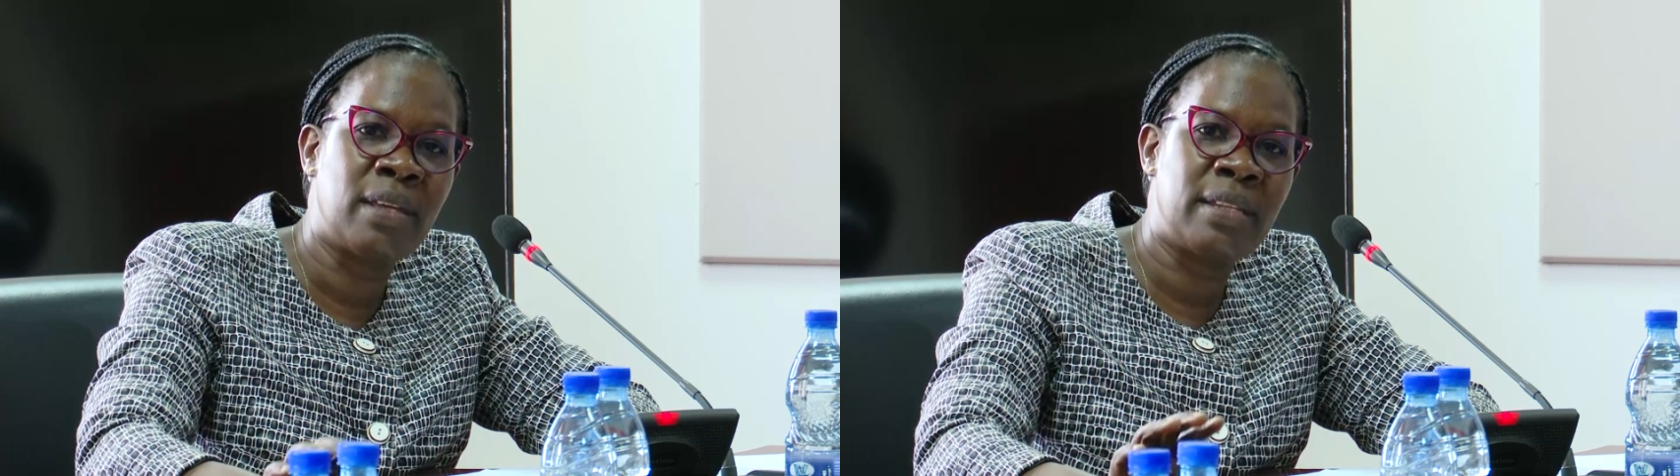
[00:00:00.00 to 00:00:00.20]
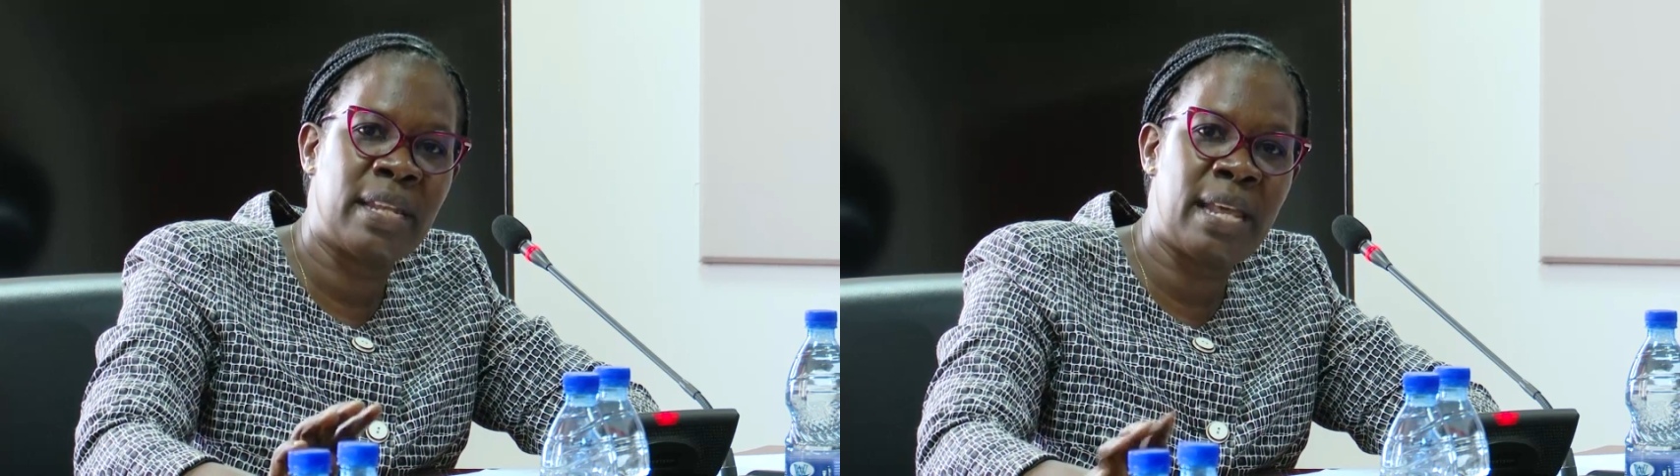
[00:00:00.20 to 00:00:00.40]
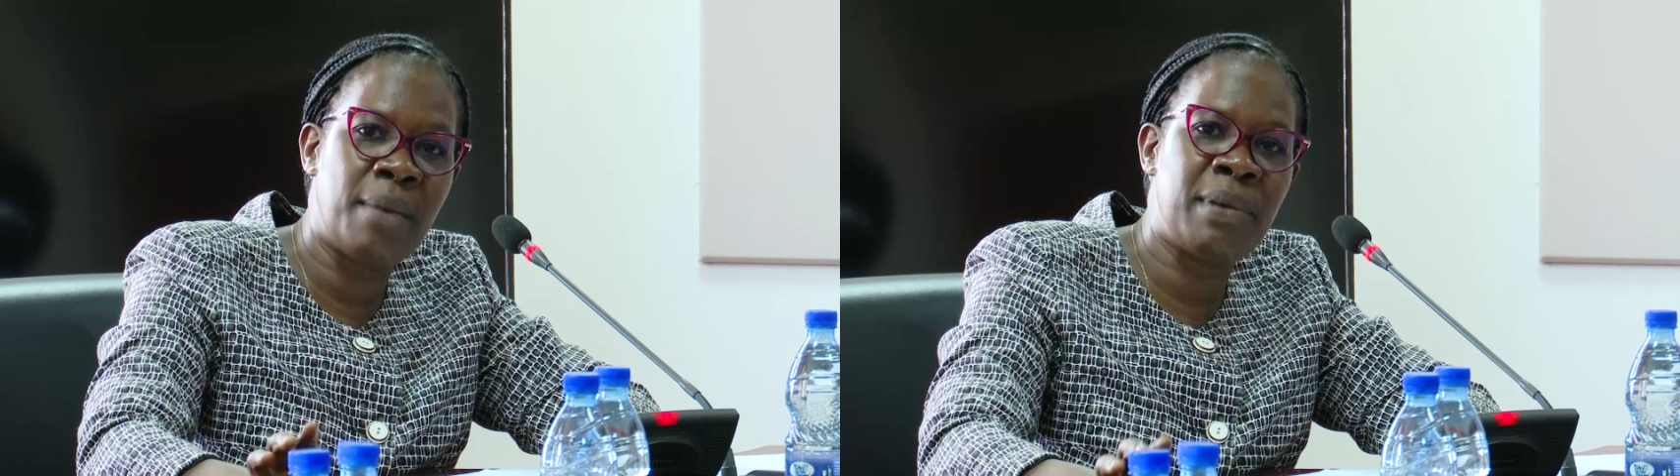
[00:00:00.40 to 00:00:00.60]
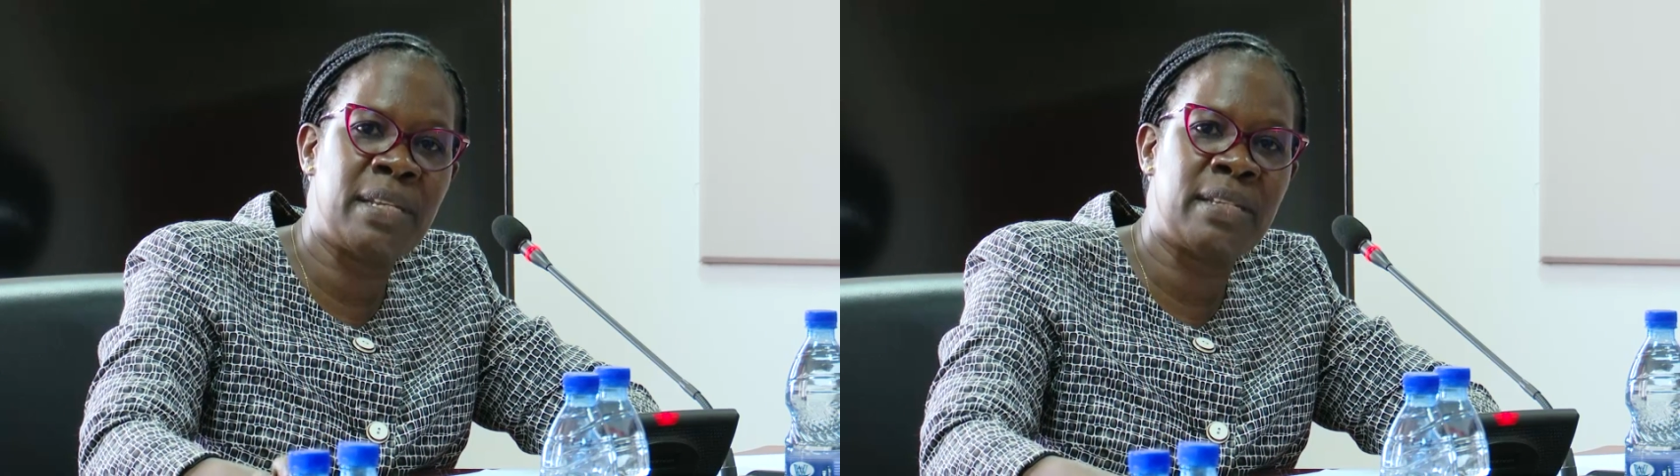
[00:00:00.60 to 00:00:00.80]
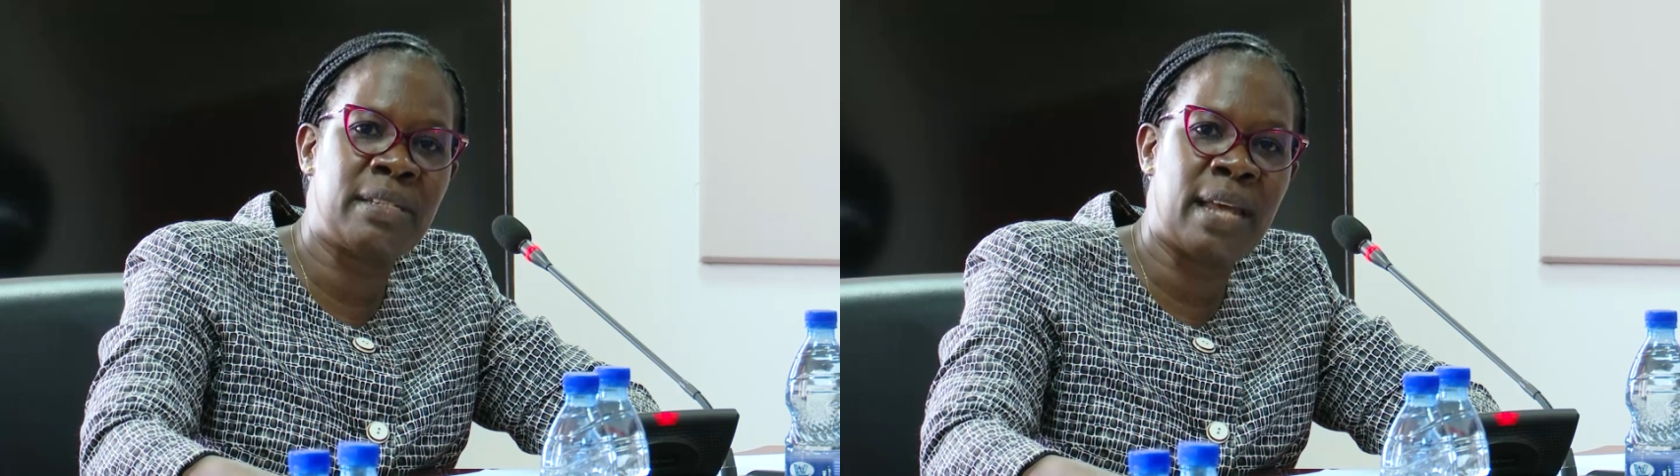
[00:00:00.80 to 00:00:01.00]
the
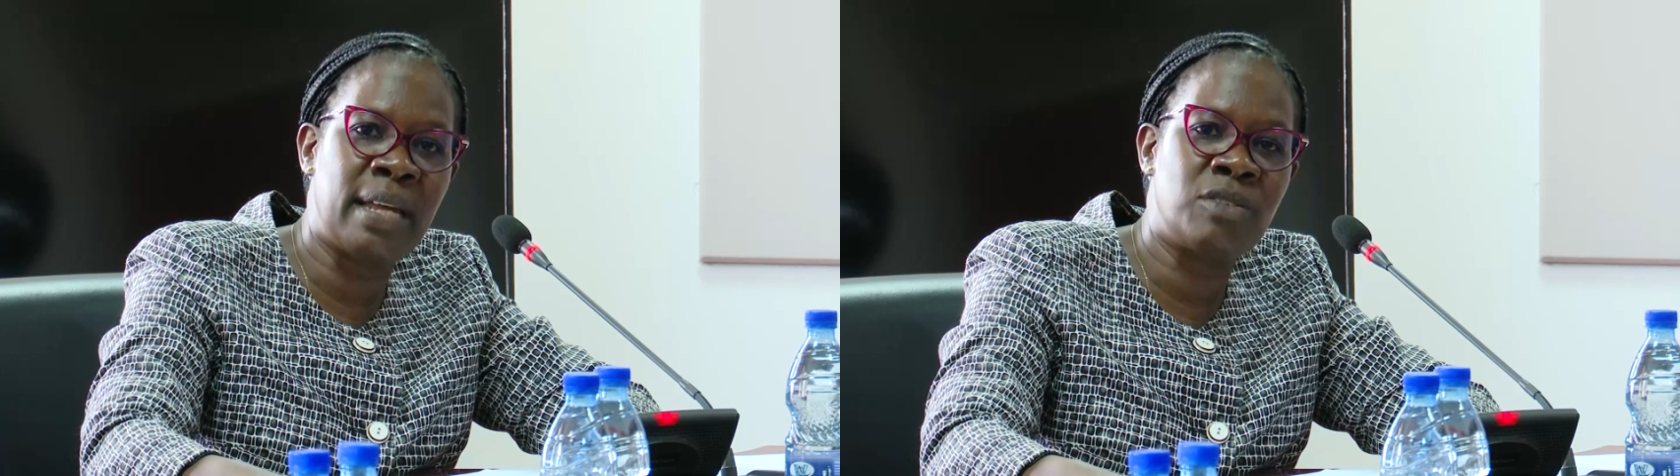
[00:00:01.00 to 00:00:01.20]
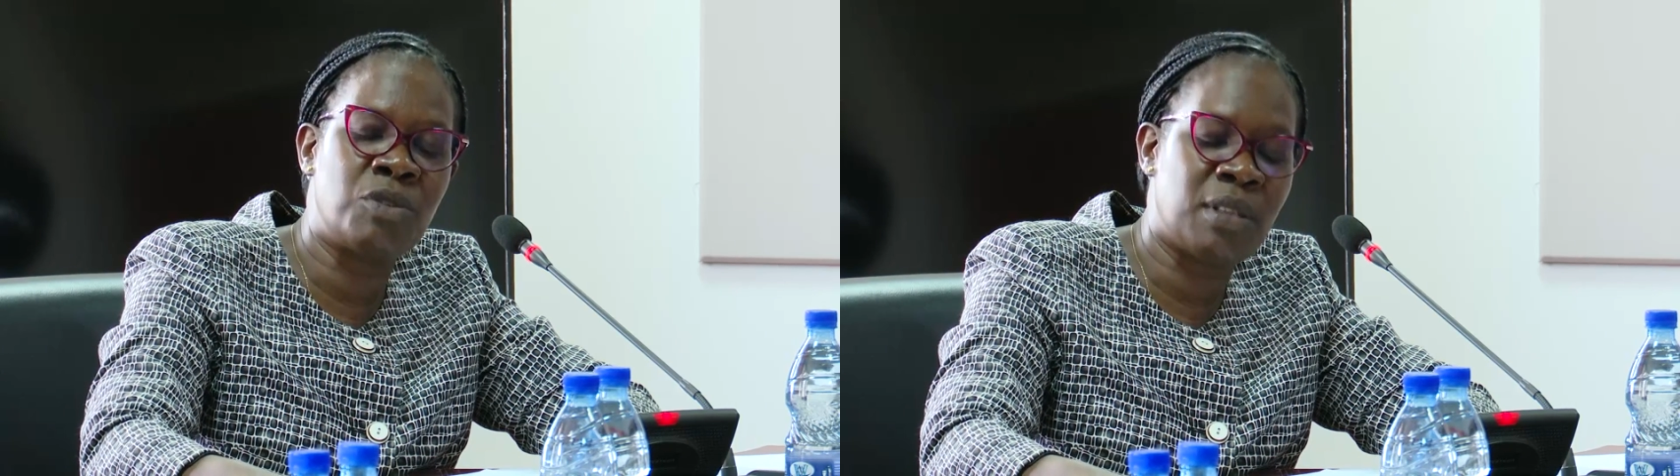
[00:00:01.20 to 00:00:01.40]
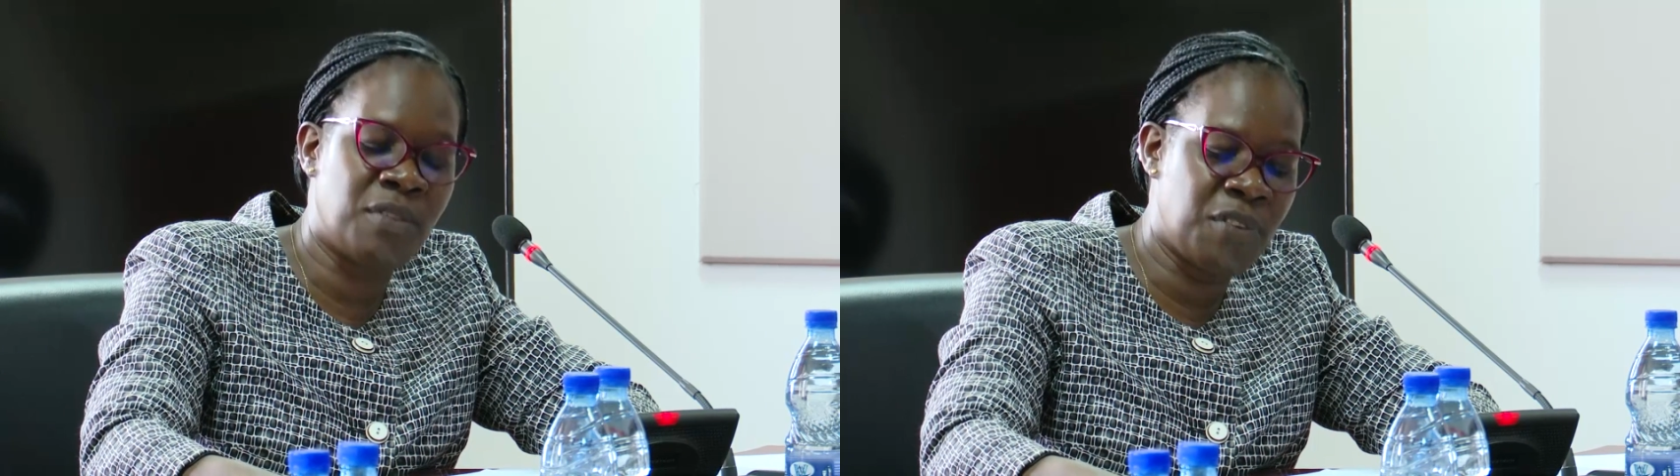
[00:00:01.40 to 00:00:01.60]
damage done to the